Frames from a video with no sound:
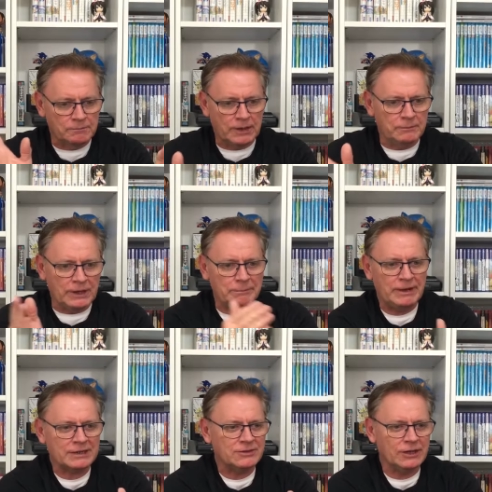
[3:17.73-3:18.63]
but
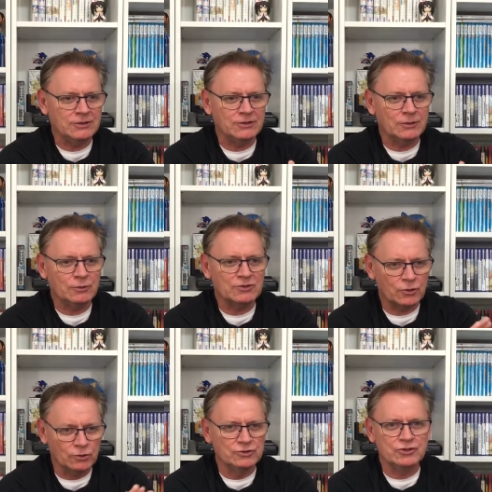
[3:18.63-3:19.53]
back then it was
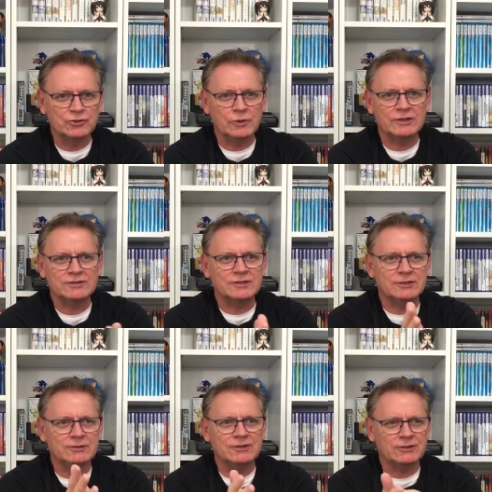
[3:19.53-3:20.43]
all new to us,
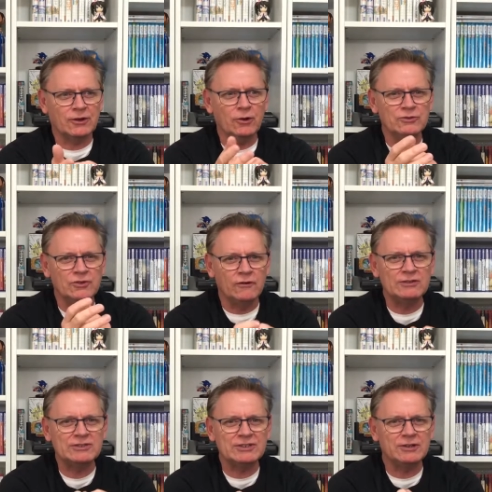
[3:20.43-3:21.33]
and the whole
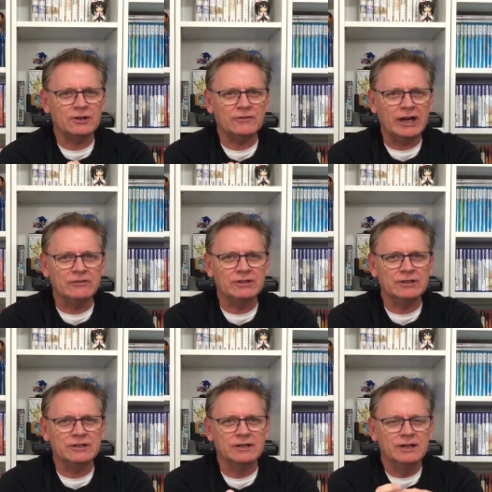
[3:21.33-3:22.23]
novelty of
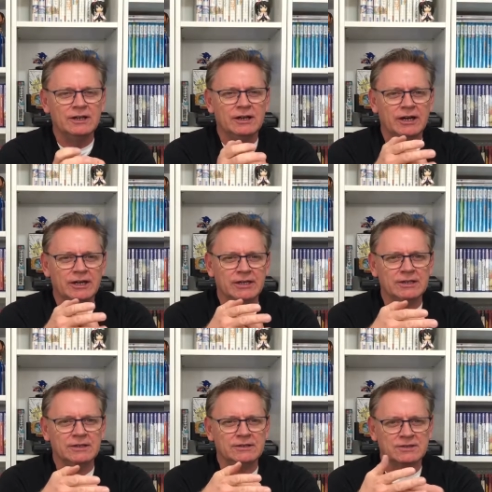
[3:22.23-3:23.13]
having
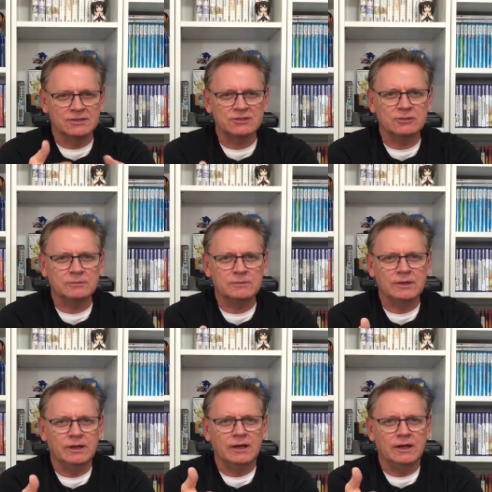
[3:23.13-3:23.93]
a system